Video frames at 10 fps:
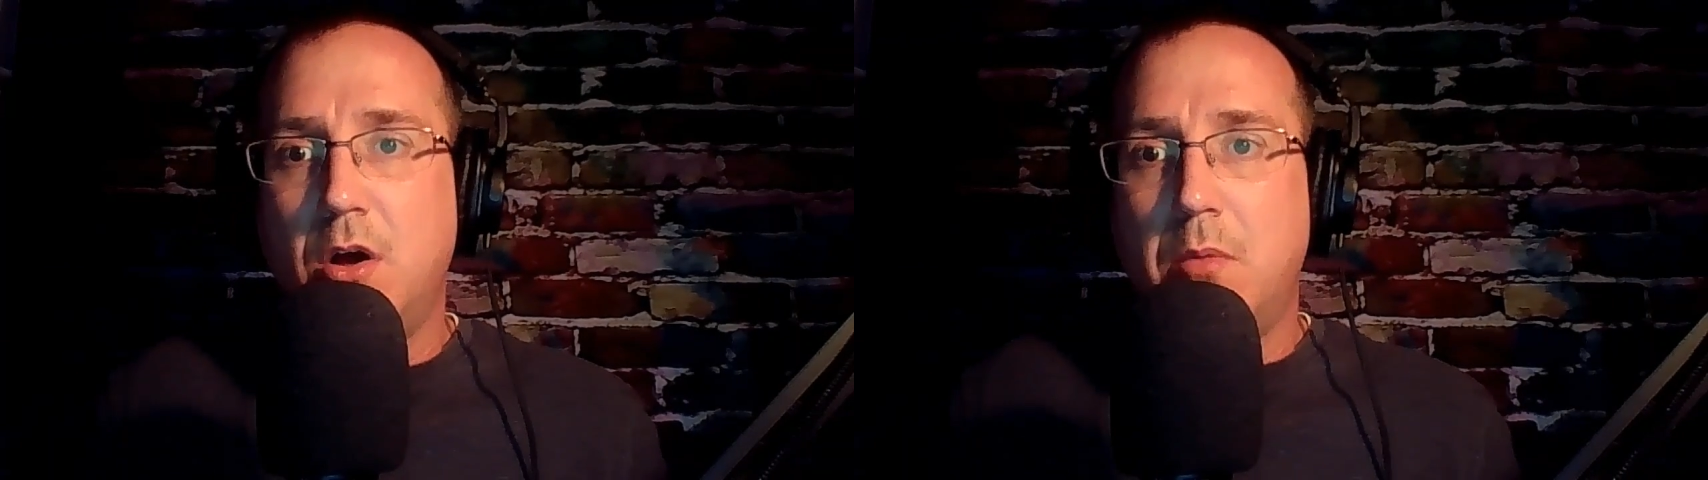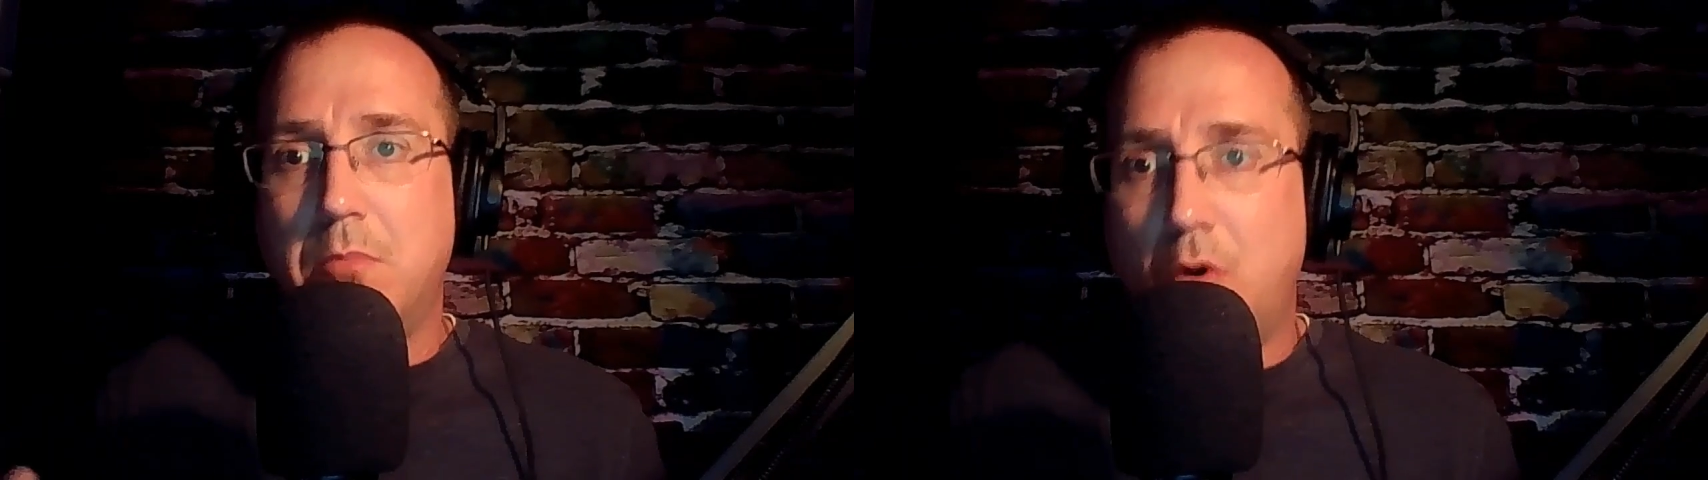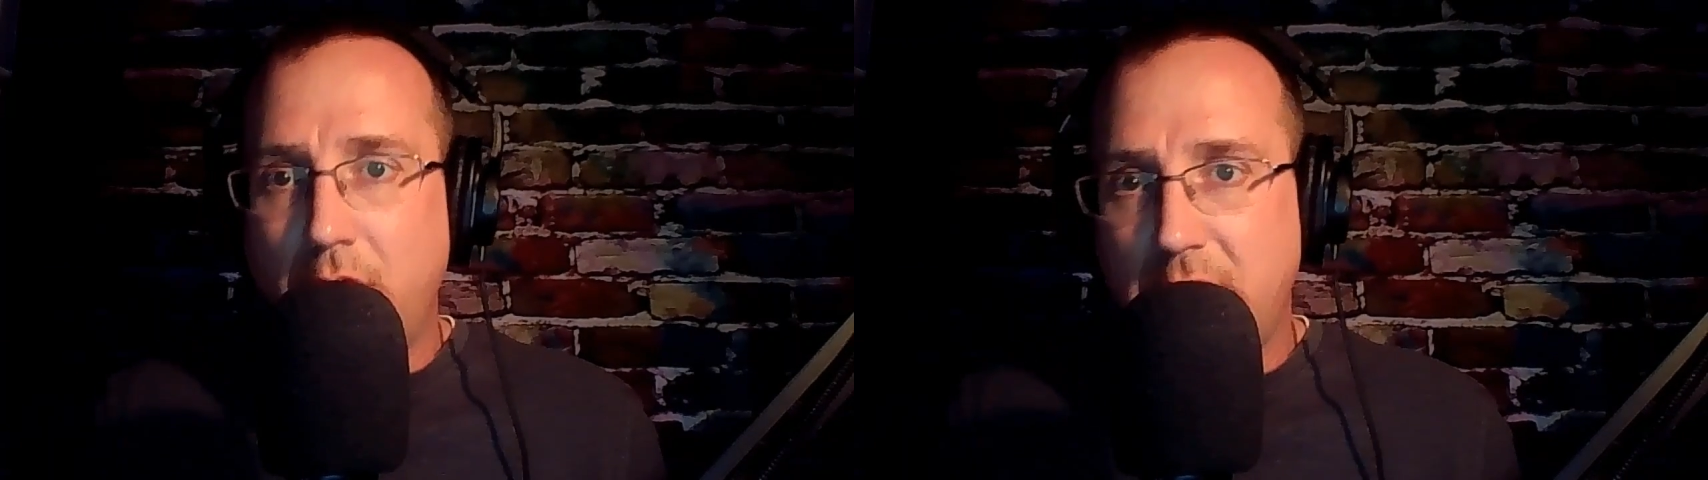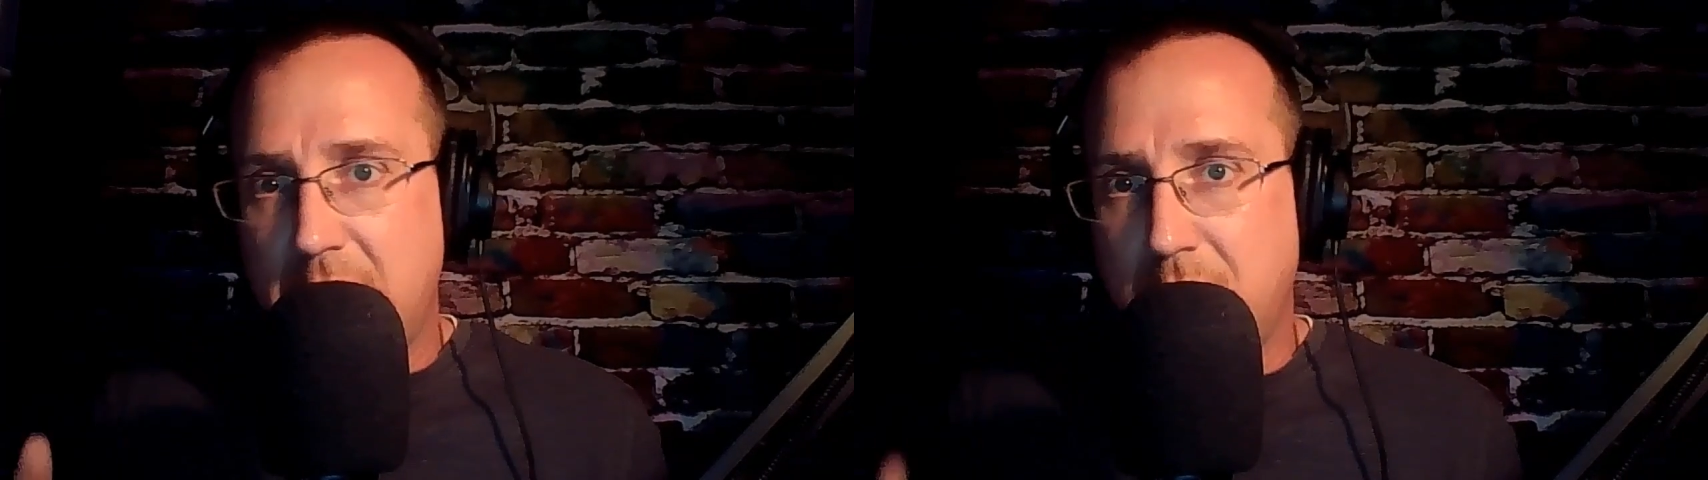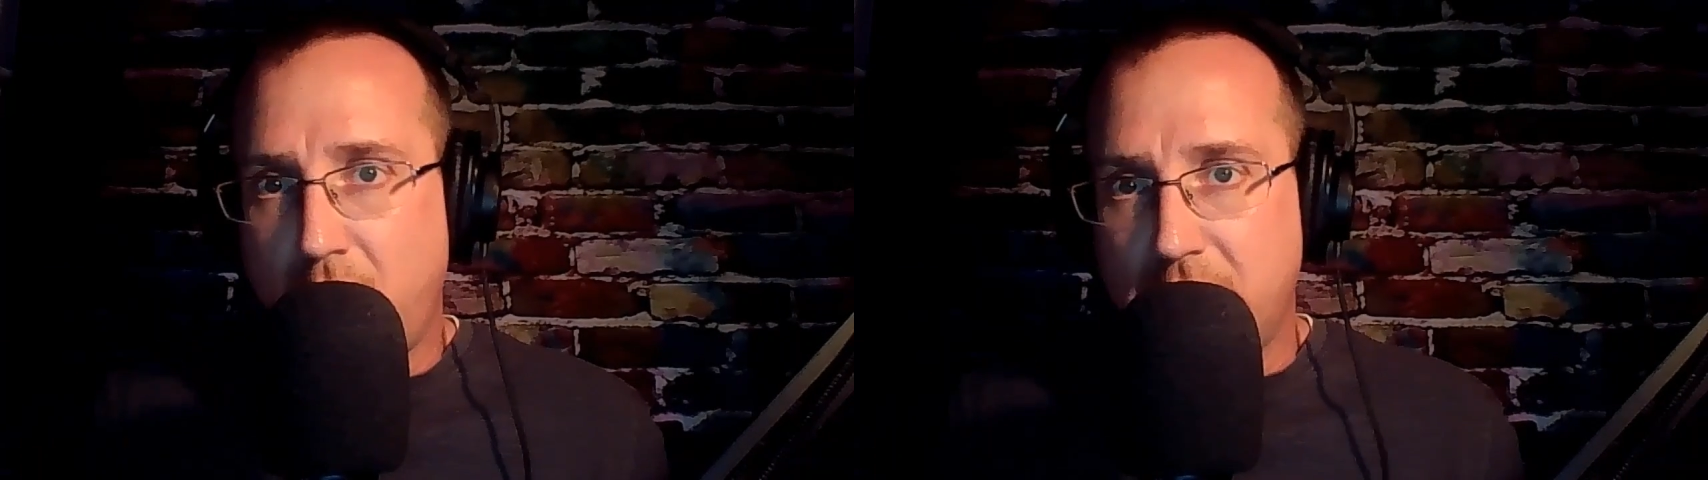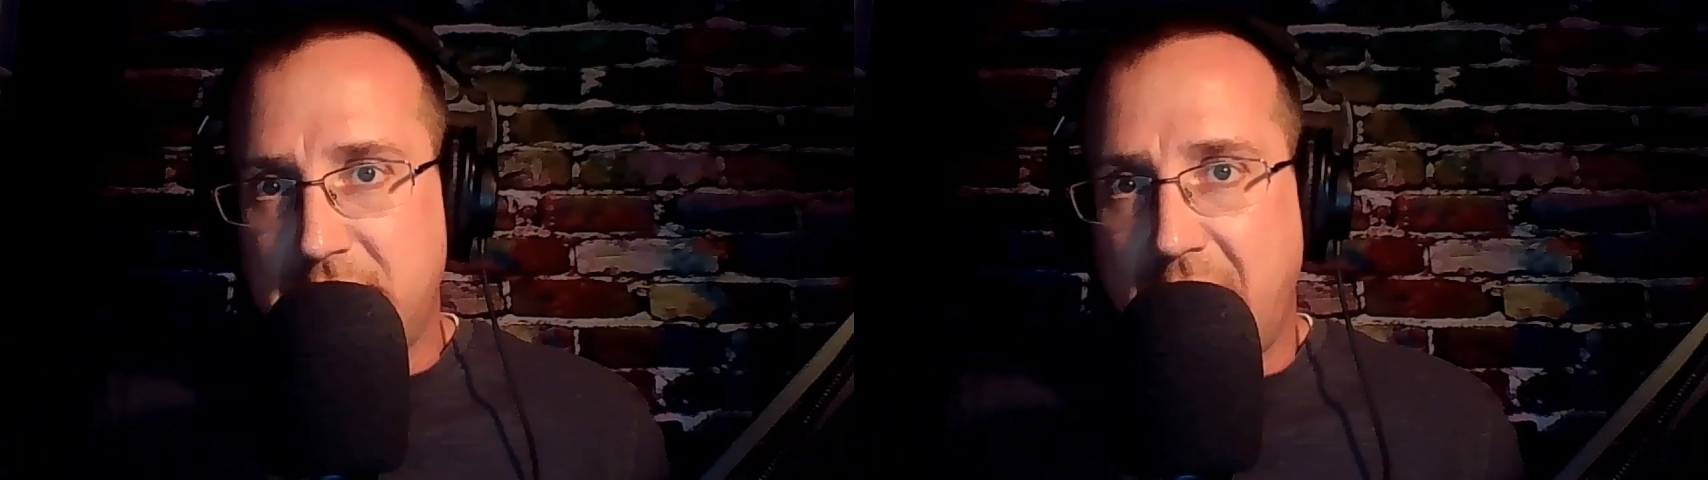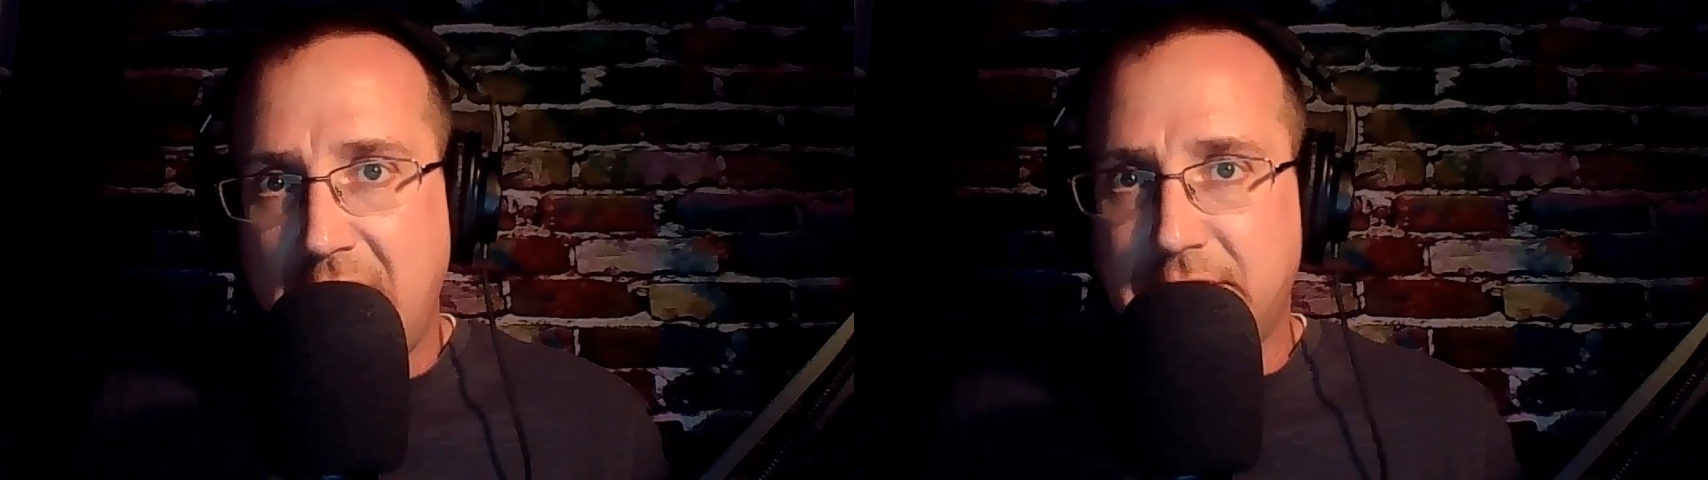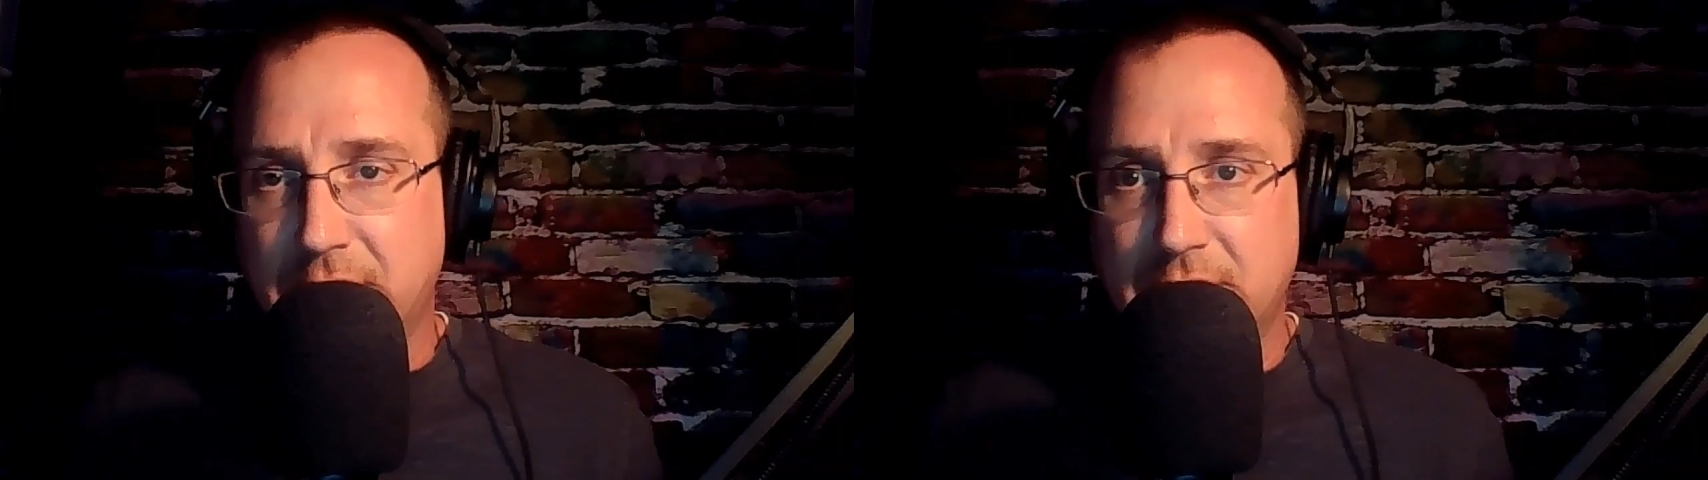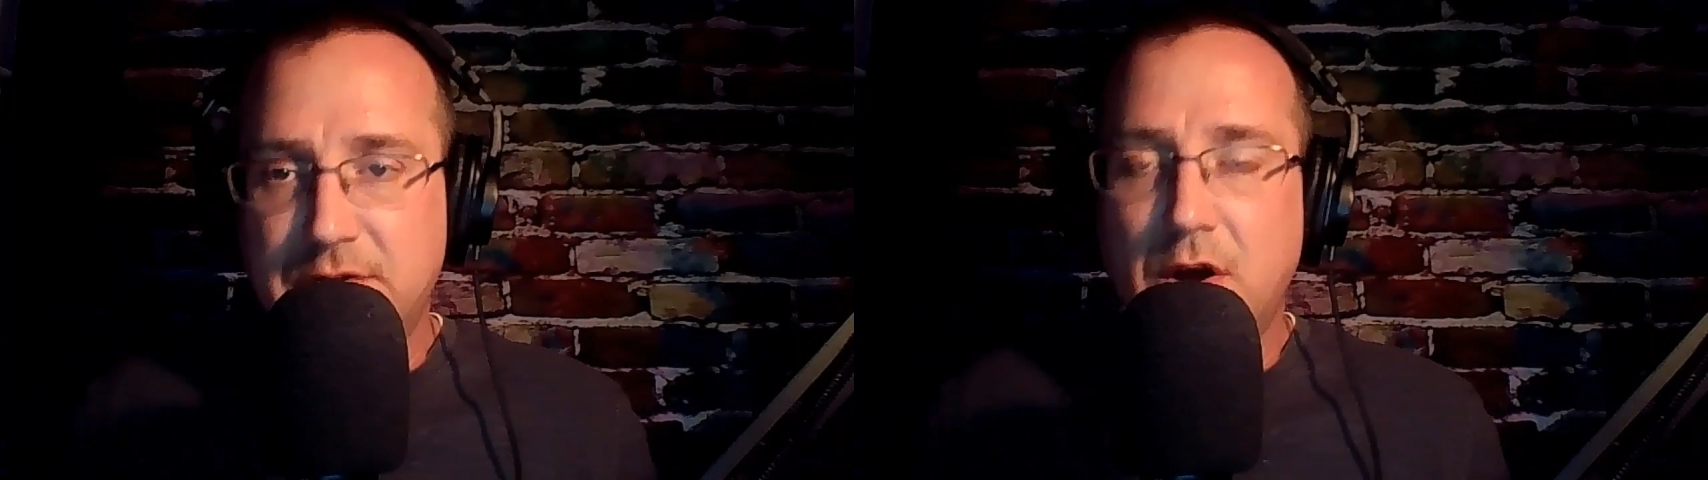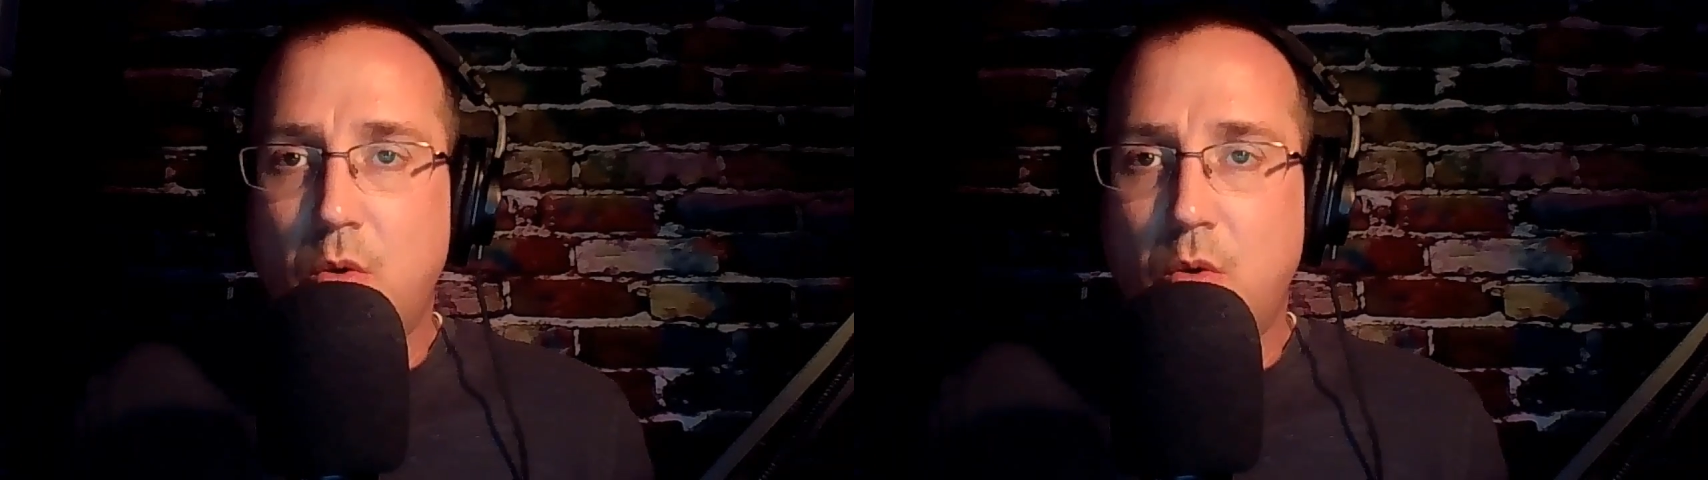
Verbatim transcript: more and more doctors